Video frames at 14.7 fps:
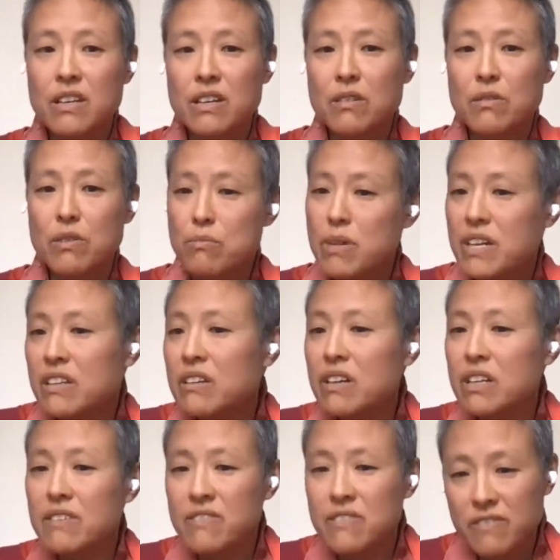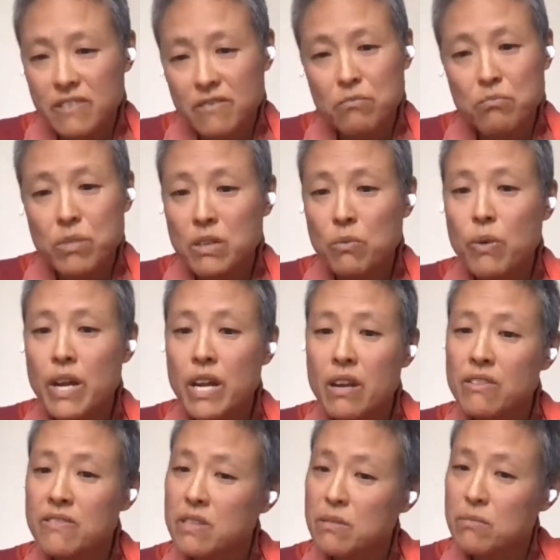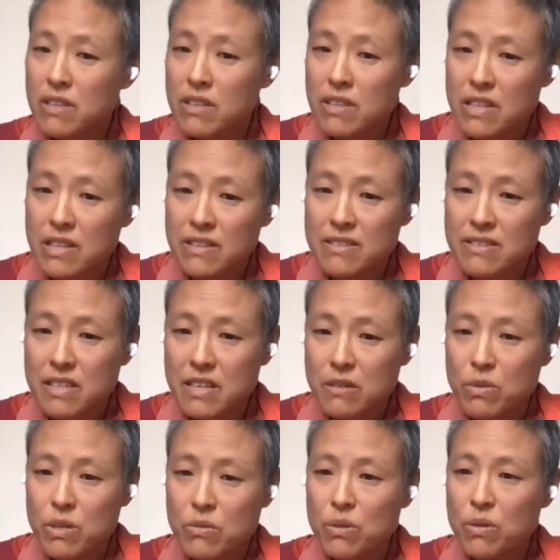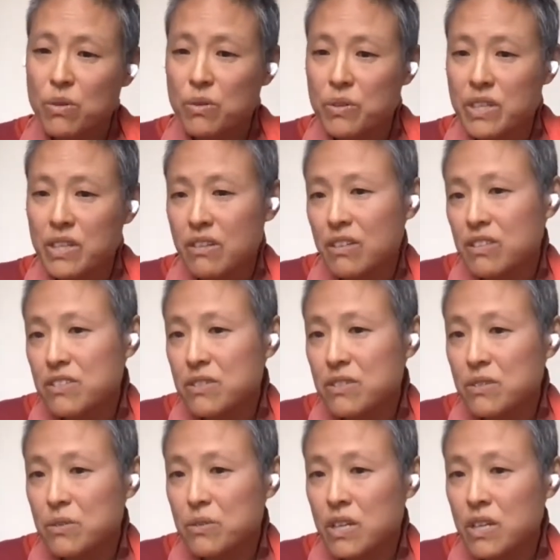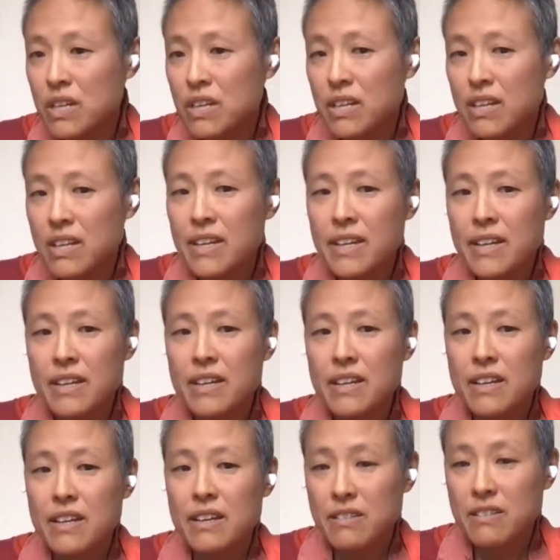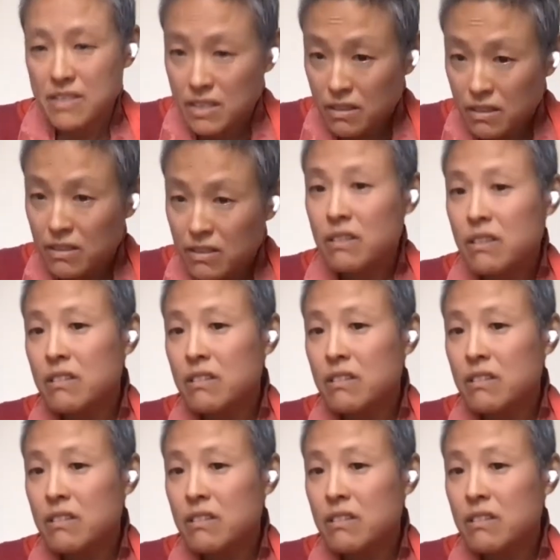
We might not have even been aware of some of the things that we were holding on to until